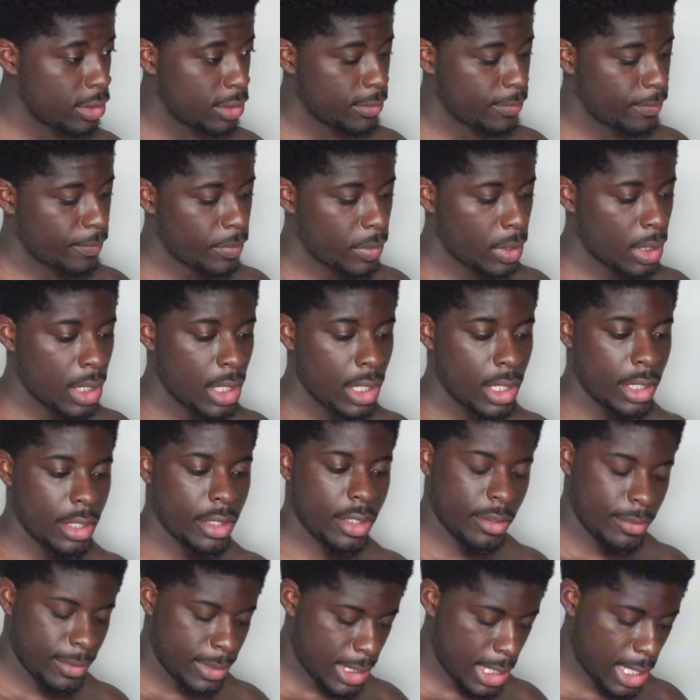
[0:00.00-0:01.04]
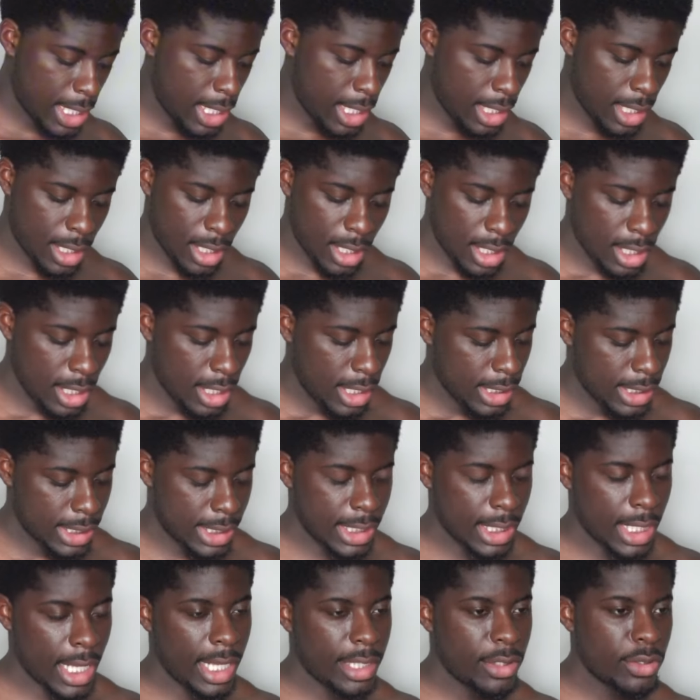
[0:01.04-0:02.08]
You know what I'm saying?
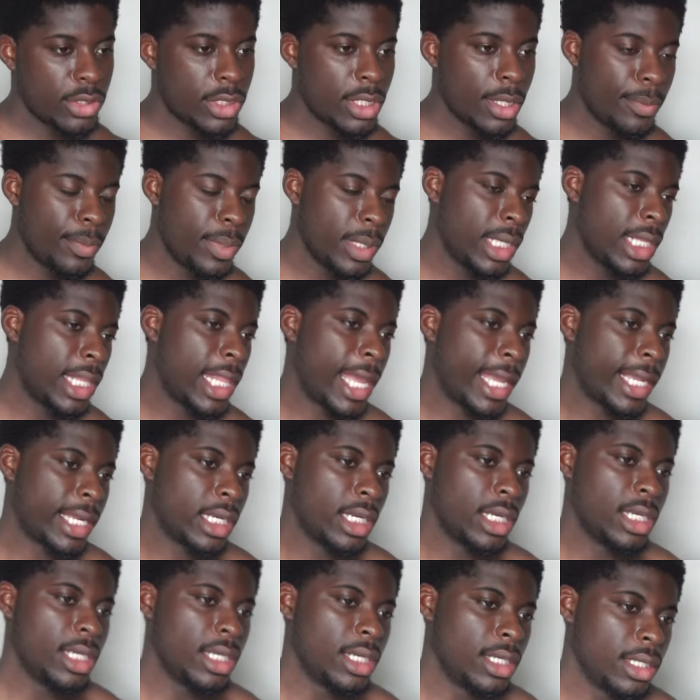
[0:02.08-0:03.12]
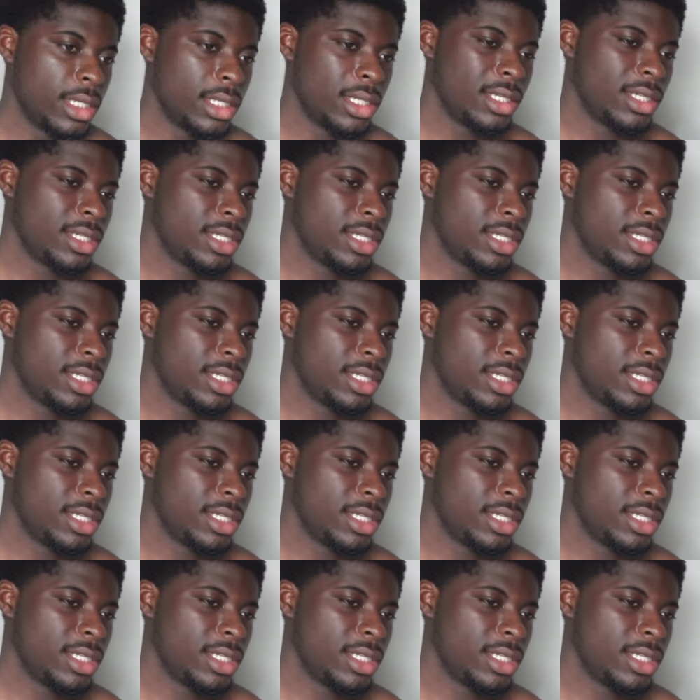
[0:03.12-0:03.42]
See, I used to be like a,